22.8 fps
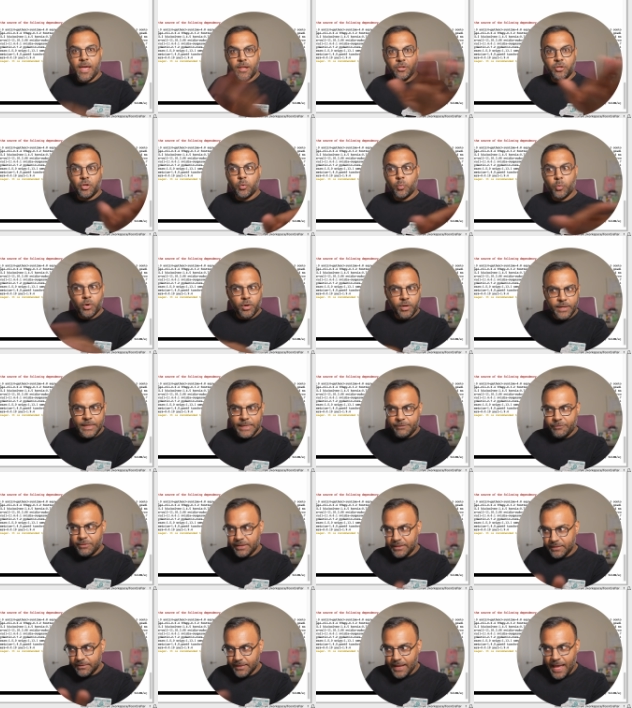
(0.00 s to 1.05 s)
don't worry if
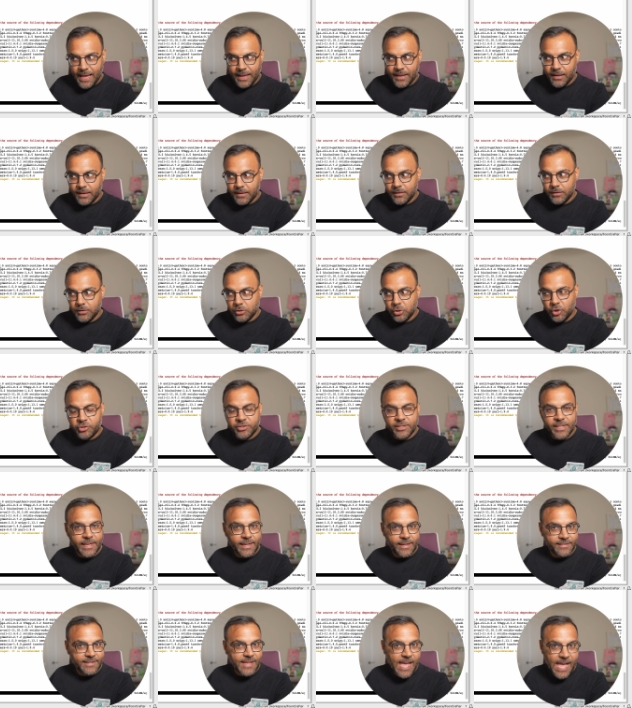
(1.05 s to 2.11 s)
it looks like
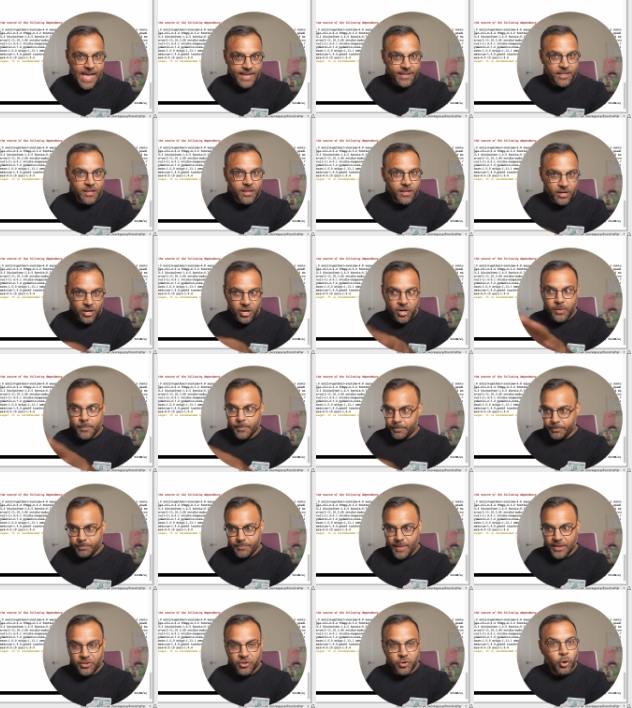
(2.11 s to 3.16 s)
it's hanging here,
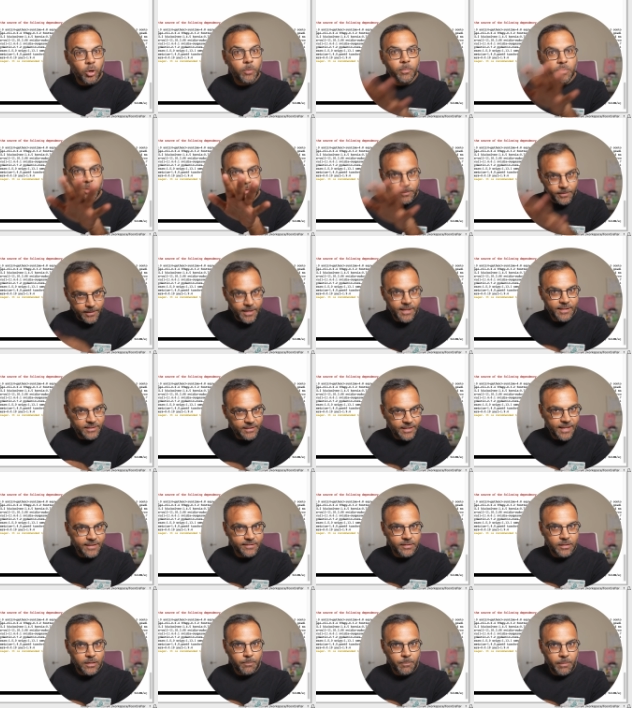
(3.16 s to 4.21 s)
that's normal. It
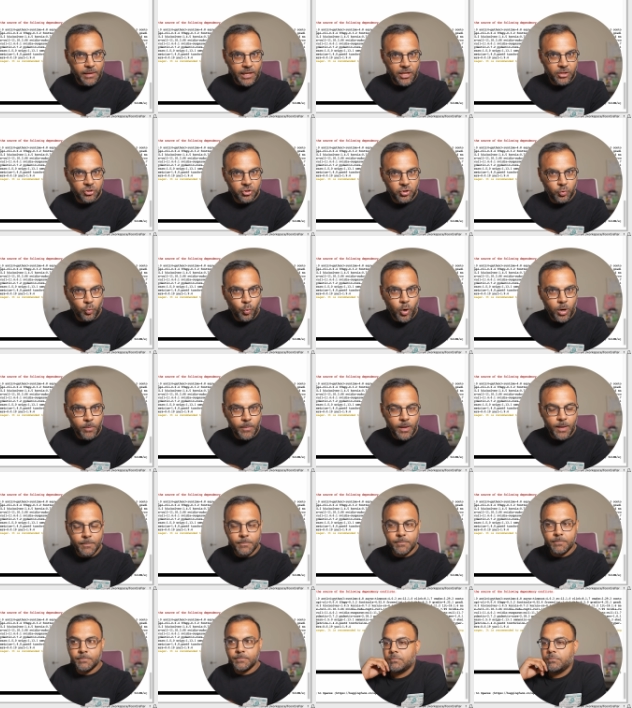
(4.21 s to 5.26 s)
takes it a minute to warm up.
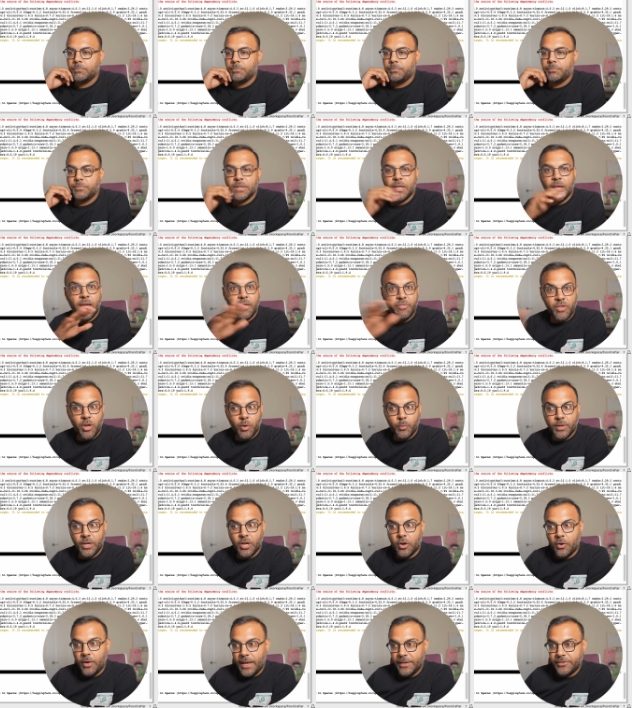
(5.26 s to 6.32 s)
And there we
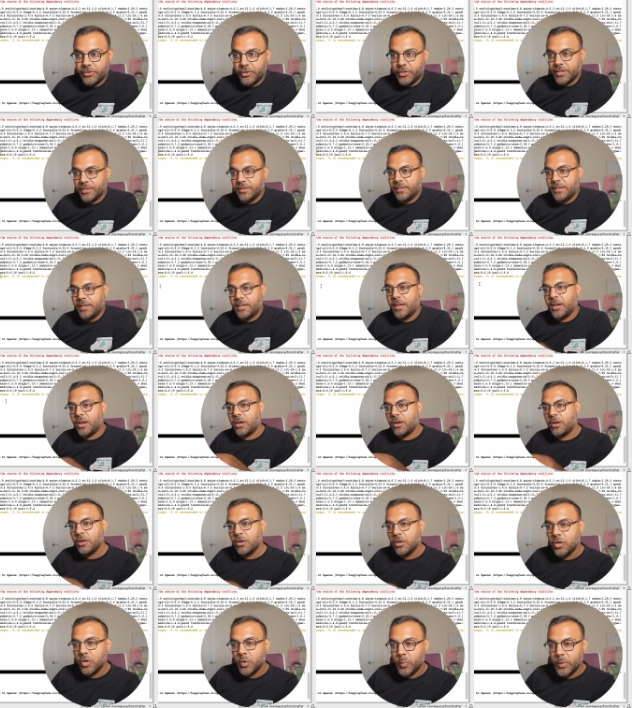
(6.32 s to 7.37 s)
go. As you can see here,
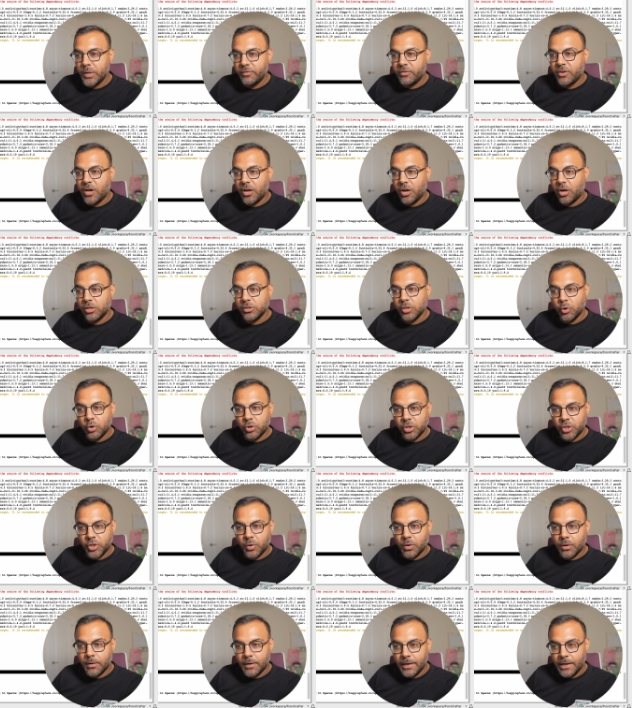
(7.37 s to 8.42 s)
we've got our local
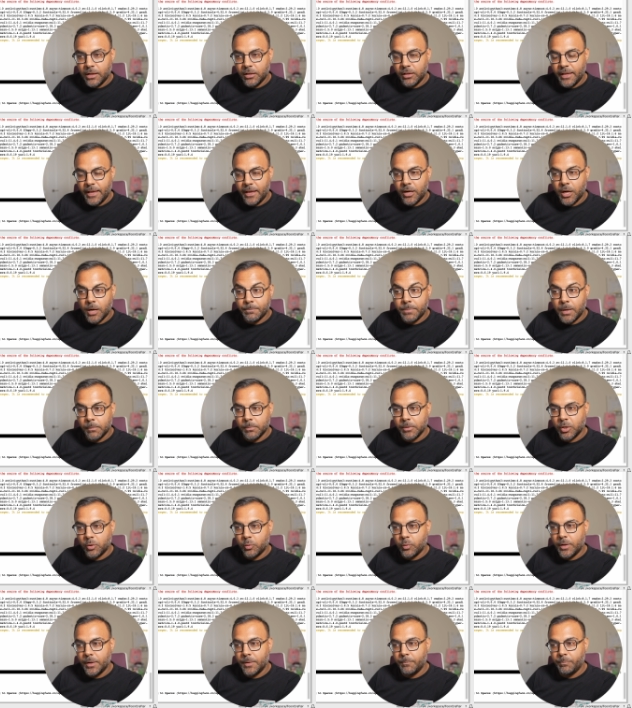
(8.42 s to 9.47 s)
URL and our public
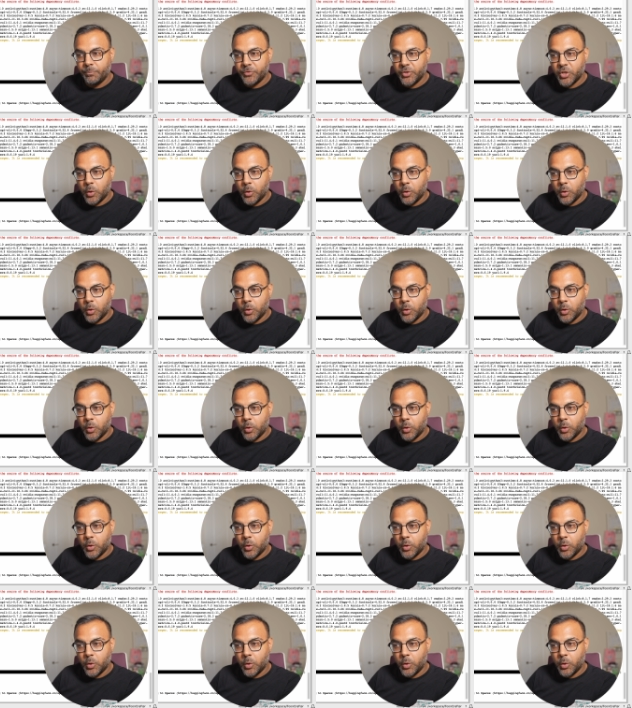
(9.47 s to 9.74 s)
one. Go